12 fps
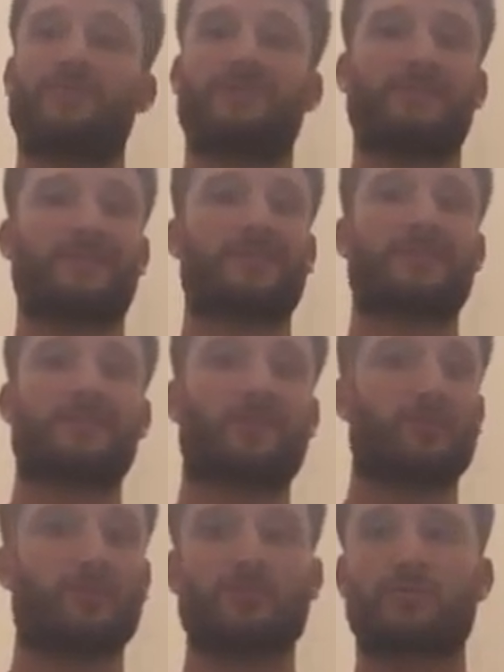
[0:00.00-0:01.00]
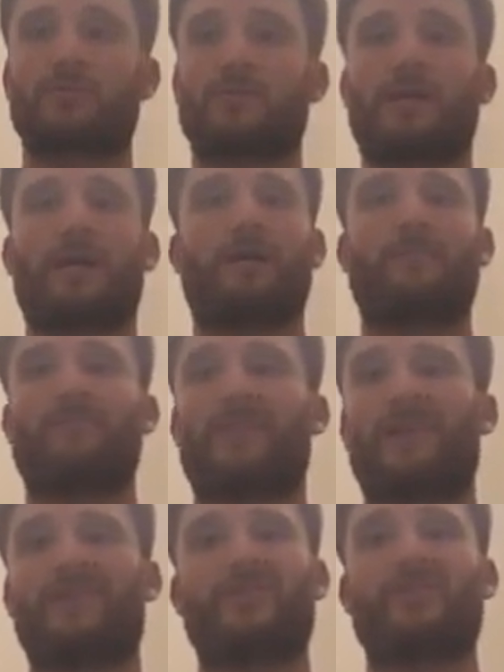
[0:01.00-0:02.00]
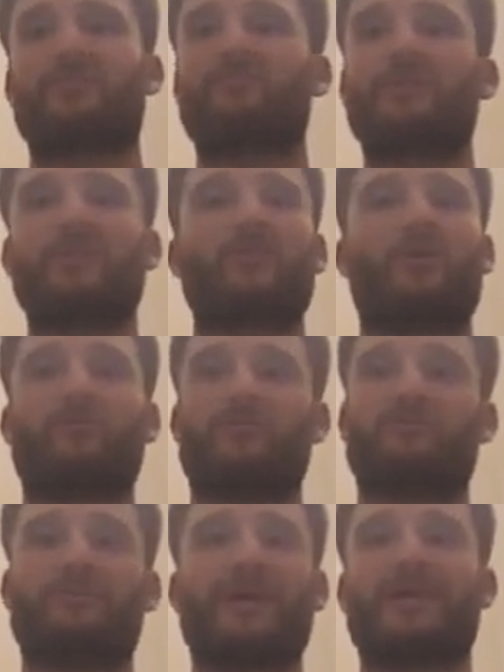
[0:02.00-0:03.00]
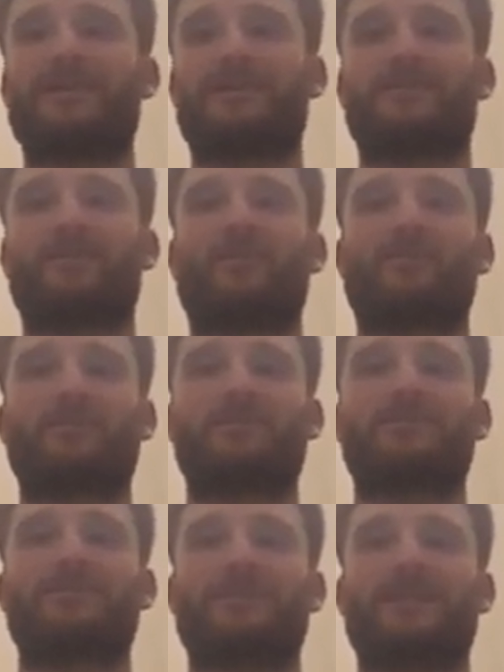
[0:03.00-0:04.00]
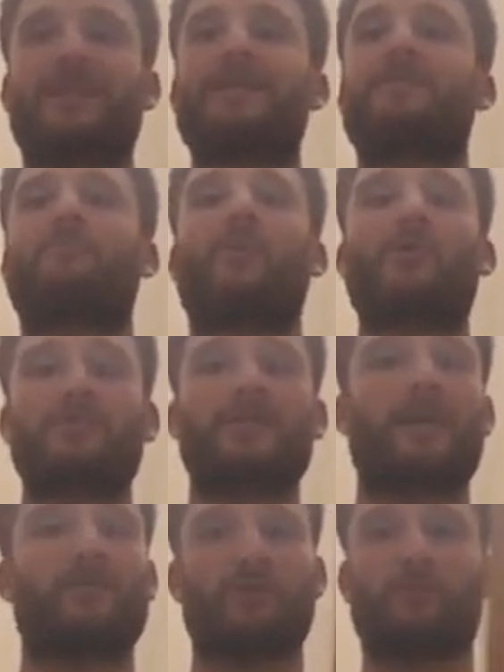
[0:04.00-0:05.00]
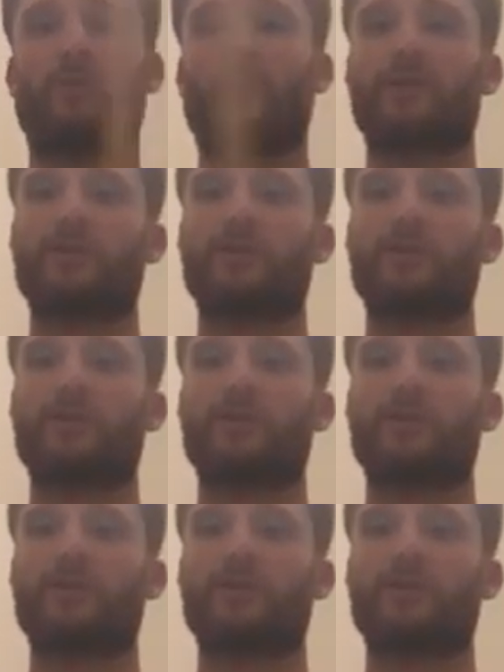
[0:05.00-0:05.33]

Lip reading: disc issues, and you're just really not making or getting the most out of your body.